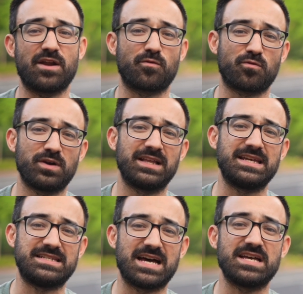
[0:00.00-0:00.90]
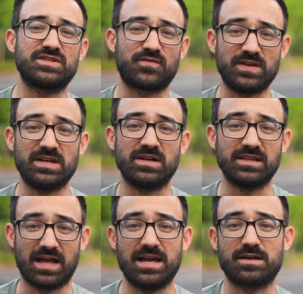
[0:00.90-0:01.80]
really does feel
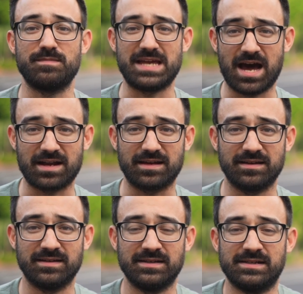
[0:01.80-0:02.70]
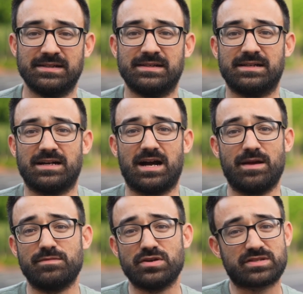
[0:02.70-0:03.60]
like Miata.
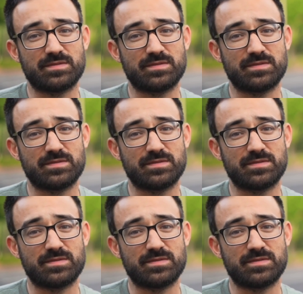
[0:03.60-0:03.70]
I'm used to